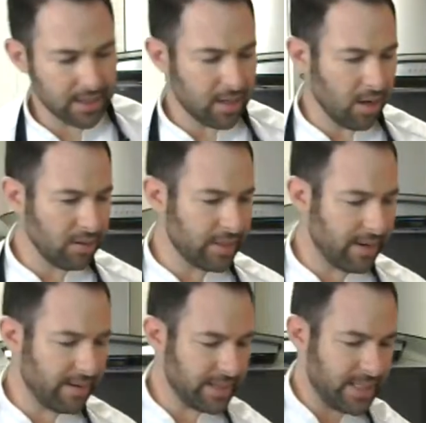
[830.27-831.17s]

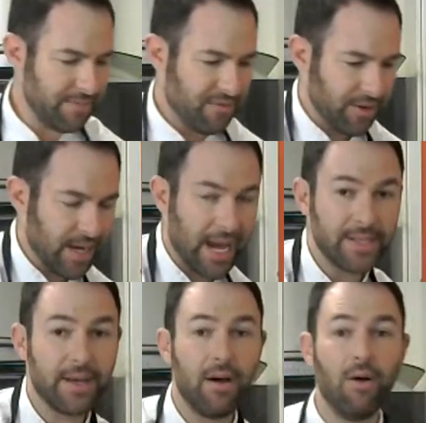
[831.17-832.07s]
Culinary tip for you guys
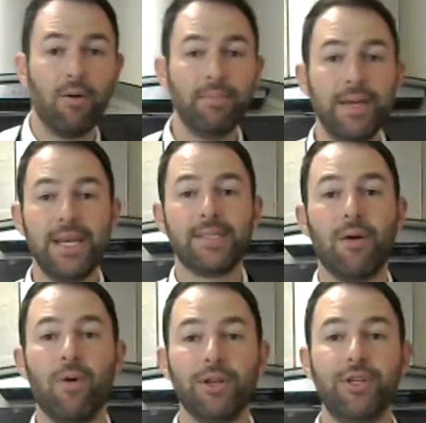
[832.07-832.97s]
at home is I
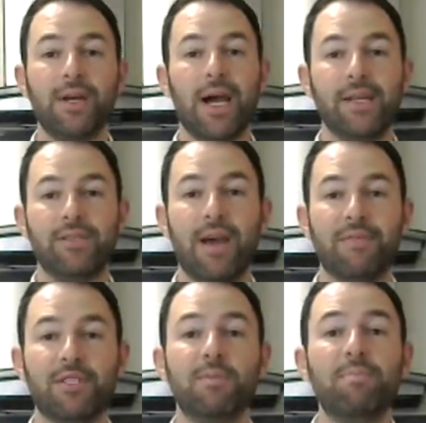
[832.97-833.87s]
want you guys to have a
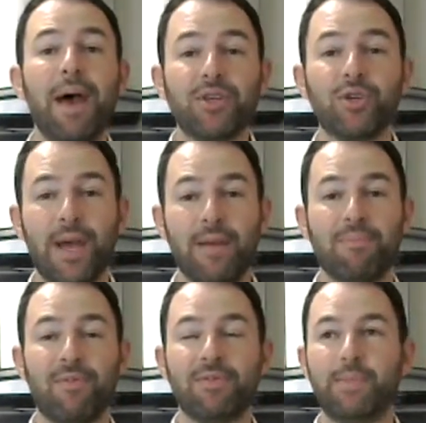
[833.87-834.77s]

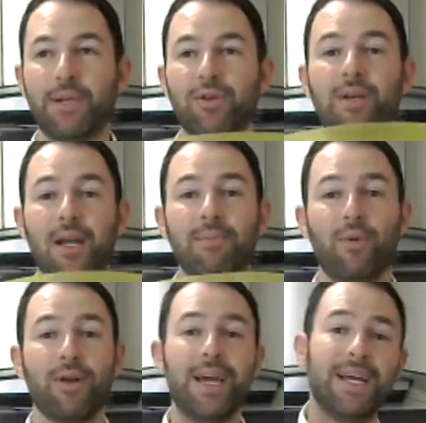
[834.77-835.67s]
special cutting
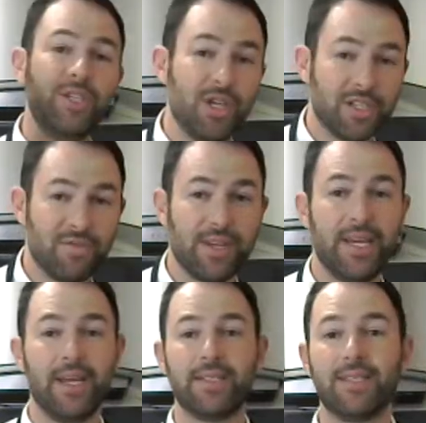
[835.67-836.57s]
board just for
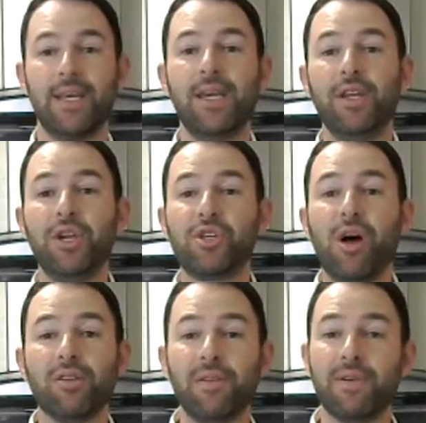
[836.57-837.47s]
kids. You should
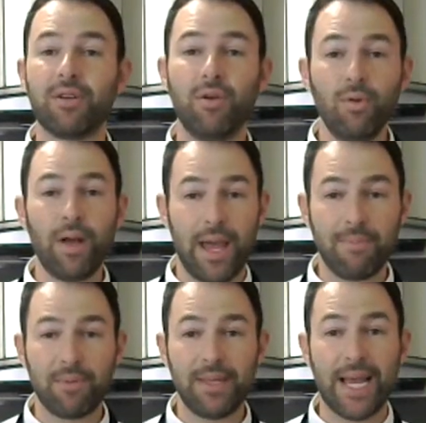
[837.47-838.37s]
also have a cool
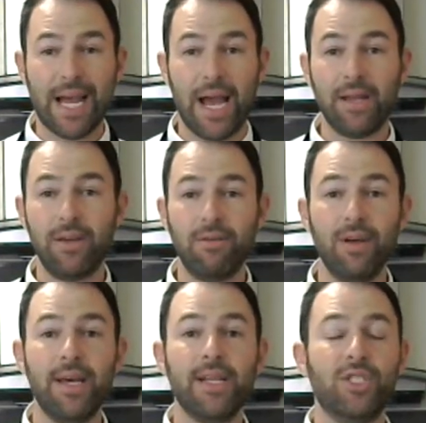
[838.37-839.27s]
apron like I
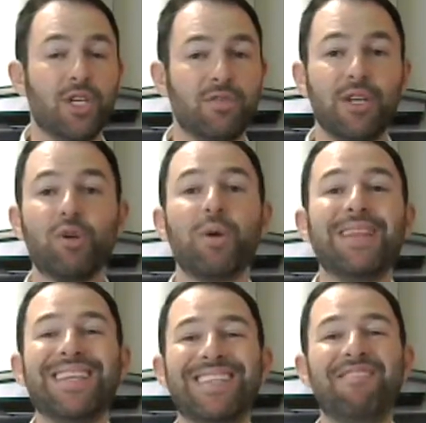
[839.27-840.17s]
do just to create
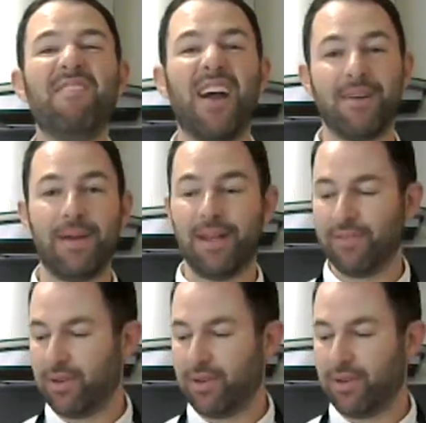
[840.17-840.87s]
this environment of